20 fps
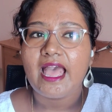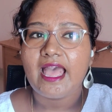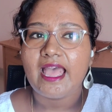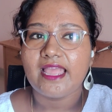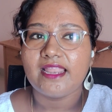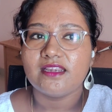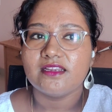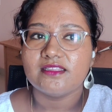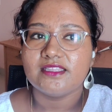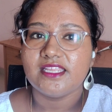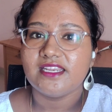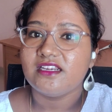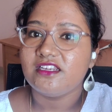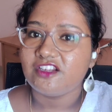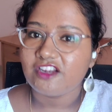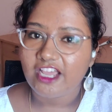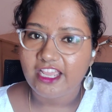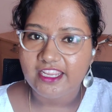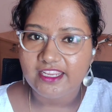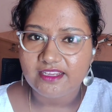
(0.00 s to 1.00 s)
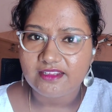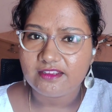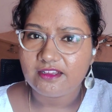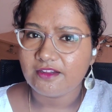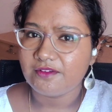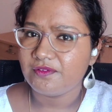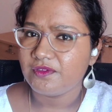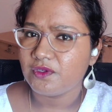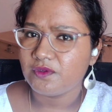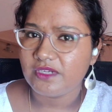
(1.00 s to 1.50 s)
and they try
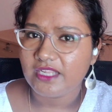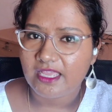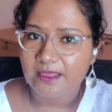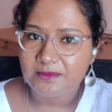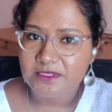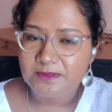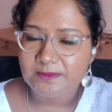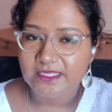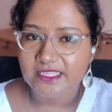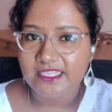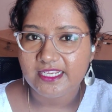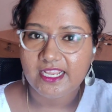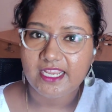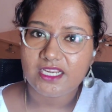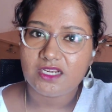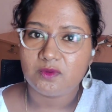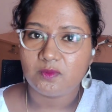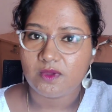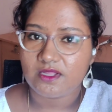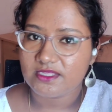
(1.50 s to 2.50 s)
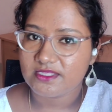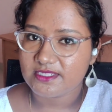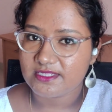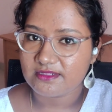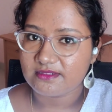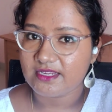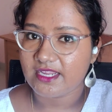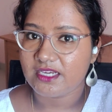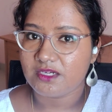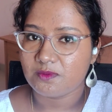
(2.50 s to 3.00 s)
a few times but they get it
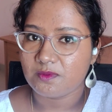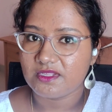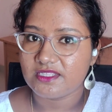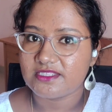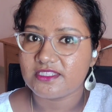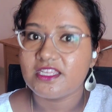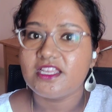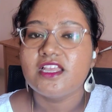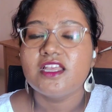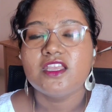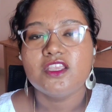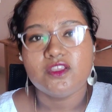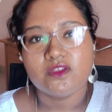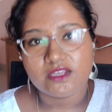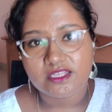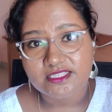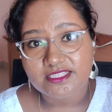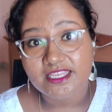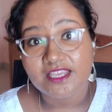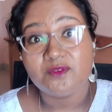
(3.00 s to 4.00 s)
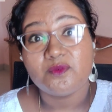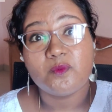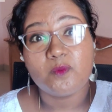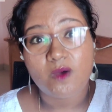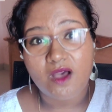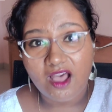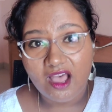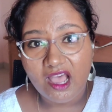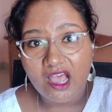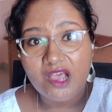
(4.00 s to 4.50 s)
right once, you can say,
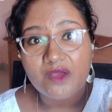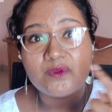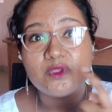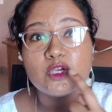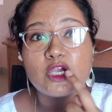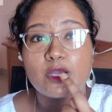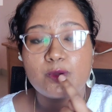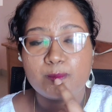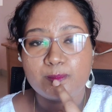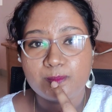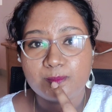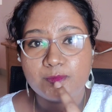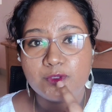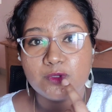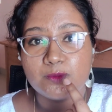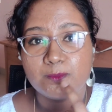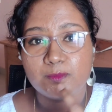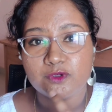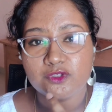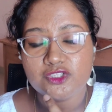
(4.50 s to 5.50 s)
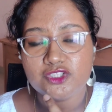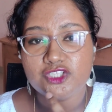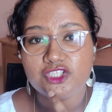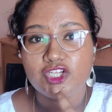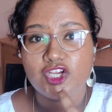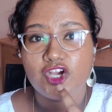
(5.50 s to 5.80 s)
wow, you put